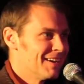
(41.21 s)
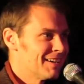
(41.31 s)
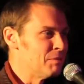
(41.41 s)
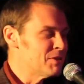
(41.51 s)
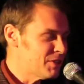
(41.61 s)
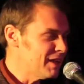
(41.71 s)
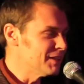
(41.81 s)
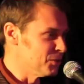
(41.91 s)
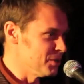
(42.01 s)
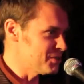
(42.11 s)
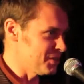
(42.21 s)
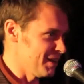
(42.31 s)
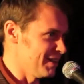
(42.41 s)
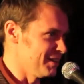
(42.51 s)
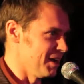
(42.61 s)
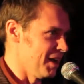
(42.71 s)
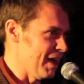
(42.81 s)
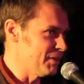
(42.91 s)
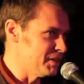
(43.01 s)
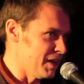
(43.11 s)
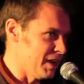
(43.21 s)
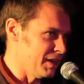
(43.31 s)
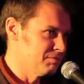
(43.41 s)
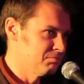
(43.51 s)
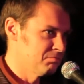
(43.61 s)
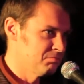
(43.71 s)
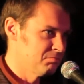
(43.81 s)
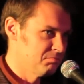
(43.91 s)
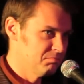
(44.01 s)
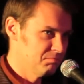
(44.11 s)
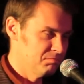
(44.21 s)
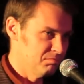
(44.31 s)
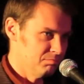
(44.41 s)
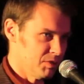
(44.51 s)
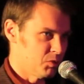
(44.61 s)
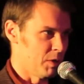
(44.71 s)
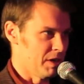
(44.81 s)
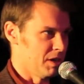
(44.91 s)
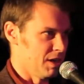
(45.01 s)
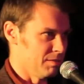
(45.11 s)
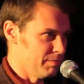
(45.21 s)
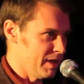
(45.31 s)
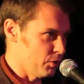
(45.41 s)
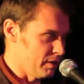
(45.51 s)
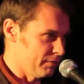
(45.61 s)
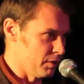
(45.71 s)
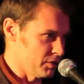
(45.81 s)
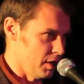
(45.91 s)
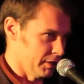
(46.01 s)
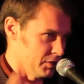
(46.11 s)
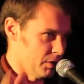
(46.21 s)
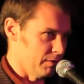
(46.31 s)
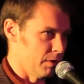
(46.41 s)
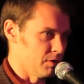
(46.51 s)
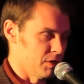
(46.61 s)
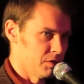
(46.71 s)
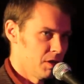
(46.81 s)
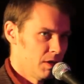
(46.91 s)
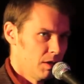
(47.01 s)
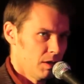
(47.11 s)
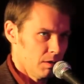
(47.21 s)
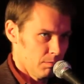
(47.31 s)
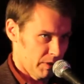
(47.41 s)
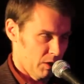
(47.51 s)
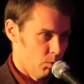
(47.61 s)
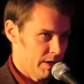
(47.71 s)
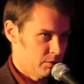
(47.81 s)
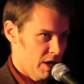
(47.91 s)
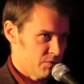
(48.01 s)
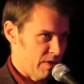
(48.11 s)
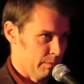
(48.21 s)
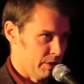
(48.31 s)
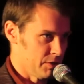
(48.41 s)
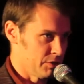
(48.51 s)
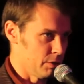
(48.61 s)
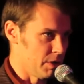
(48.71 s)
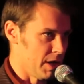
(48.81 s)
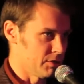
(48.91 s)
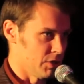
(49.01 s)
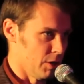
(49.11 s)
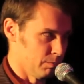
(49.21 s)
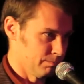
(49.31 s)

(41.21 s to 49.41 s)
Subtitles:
It was St. Louis, and every day between May 31st and August 31st is Bring a White Trash Family to the Zoo Day, so